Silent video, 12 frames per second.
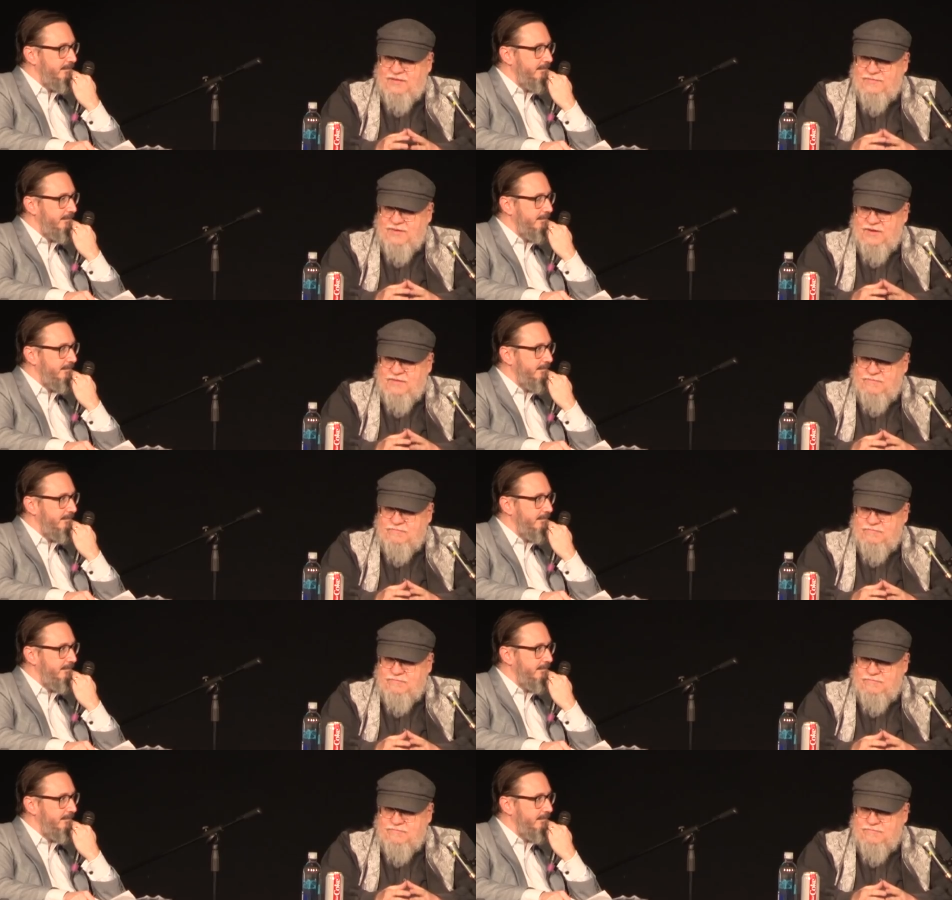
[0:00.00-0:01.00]
Speaker 1: I
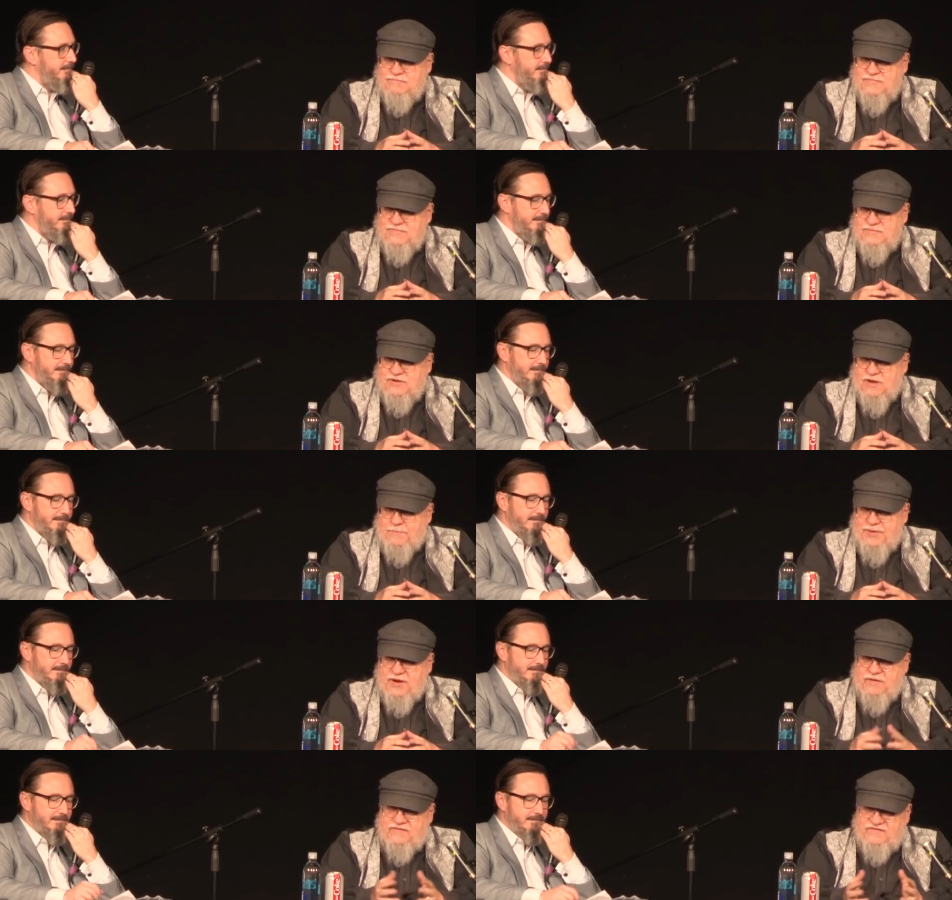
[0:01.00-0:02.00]

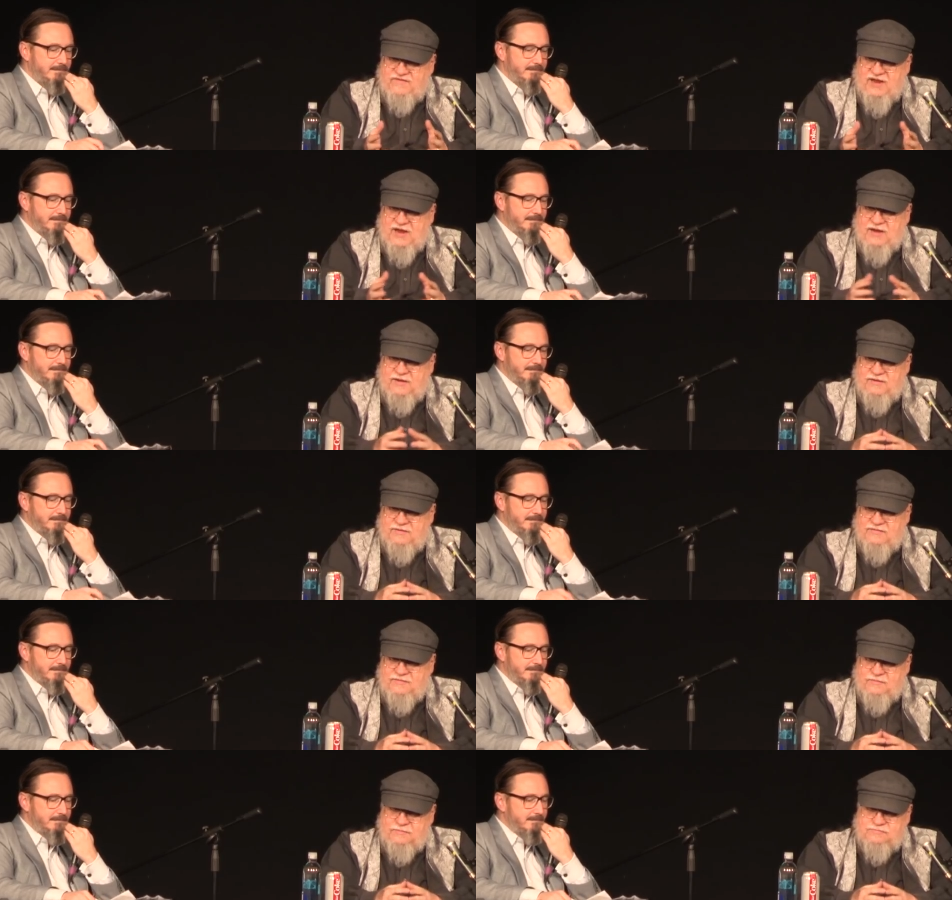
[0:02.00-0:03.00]
compared Stan
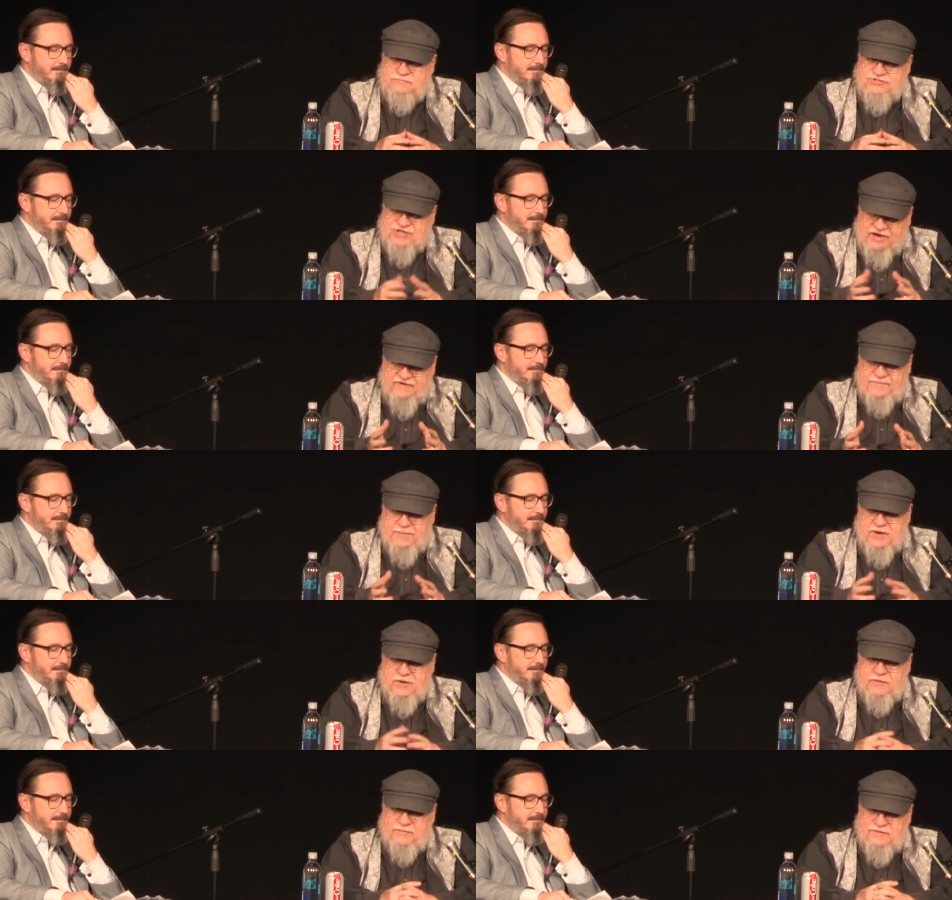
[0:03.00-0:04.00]
to
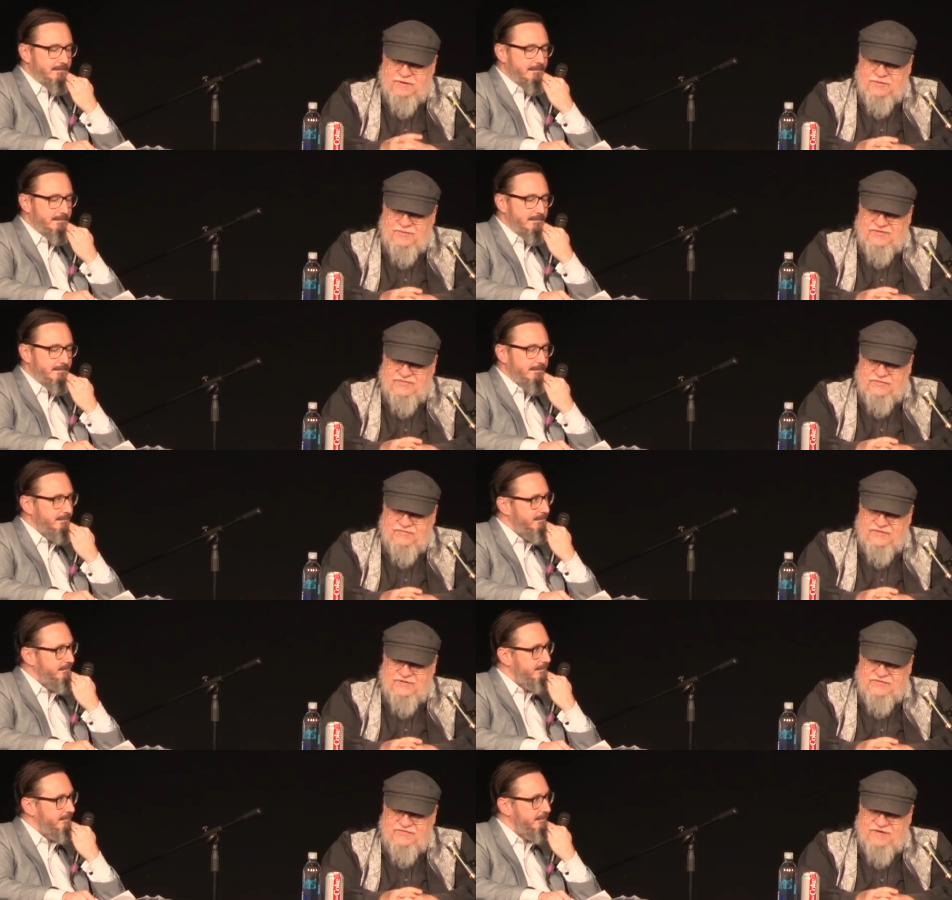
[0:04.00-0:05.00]
Shakespeare. You know, I sort of
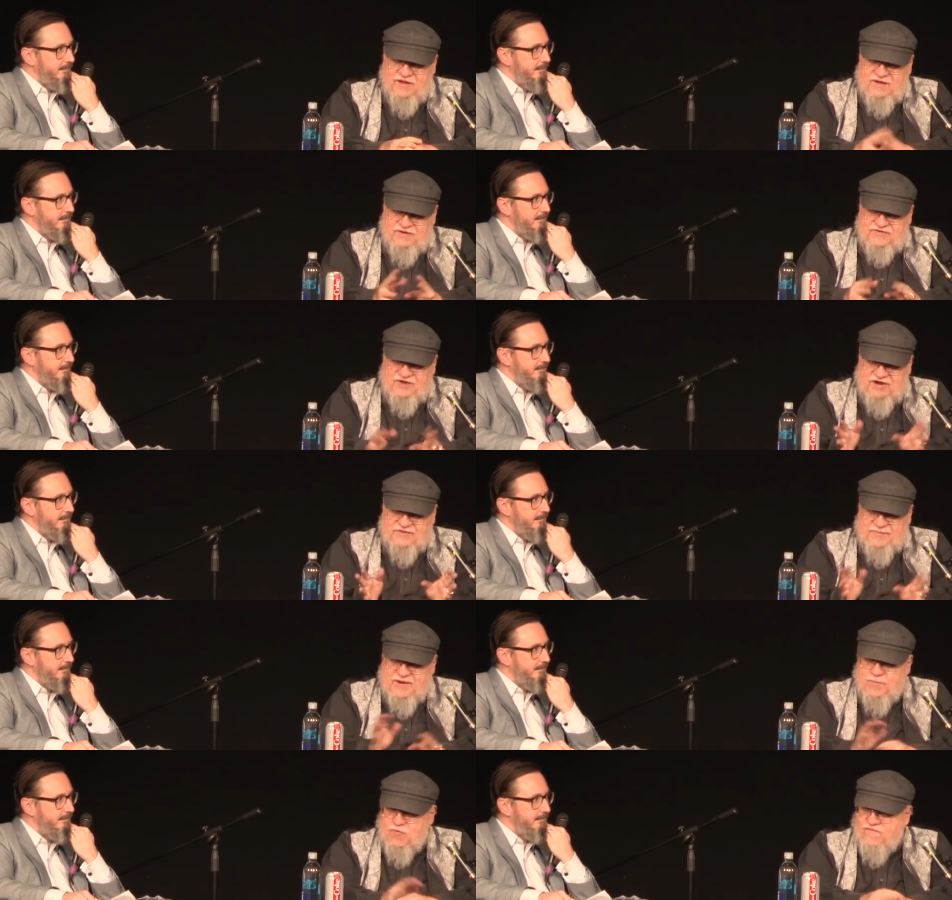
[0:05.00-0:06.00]
said,
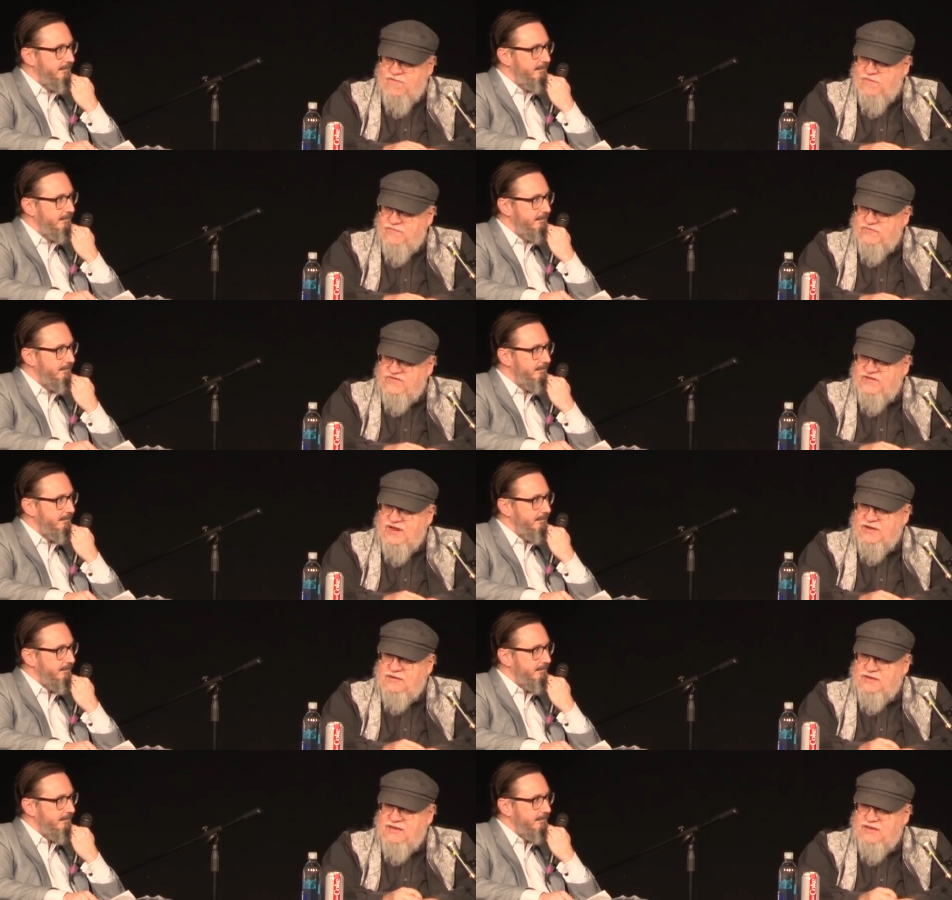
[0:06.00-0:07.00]
Shakespeare, move over,
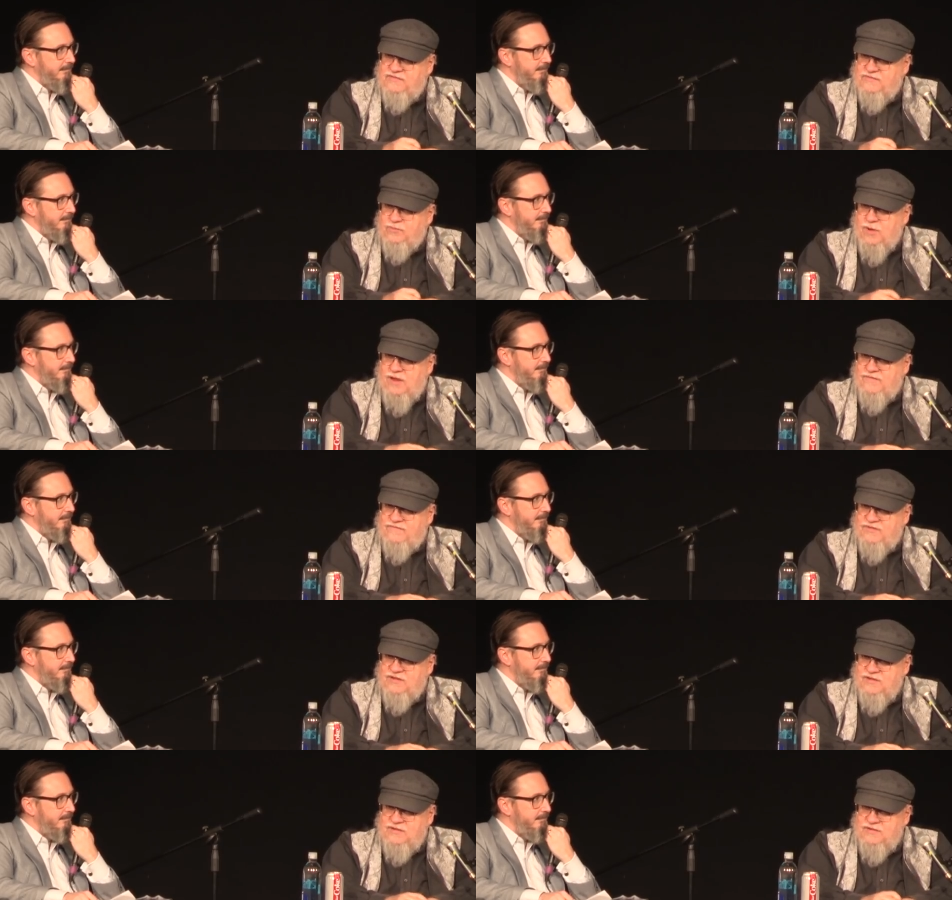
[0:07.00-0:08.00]
Stan Lee has arrived.
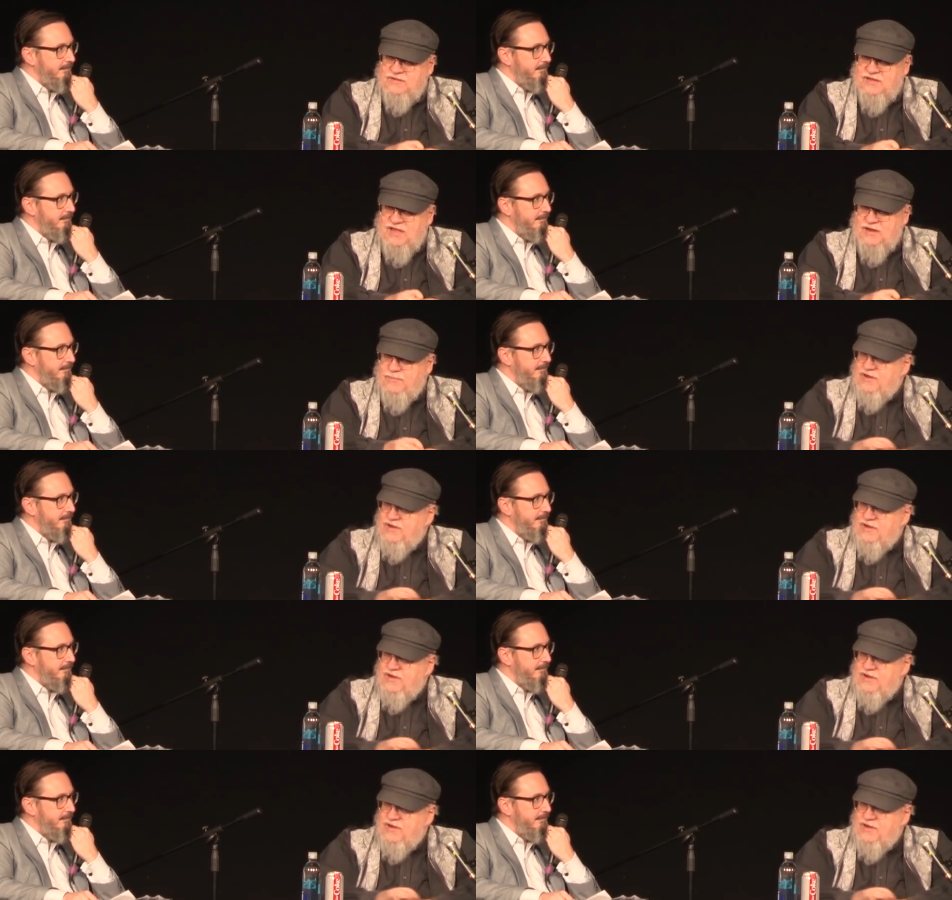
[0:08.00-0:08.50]
Can't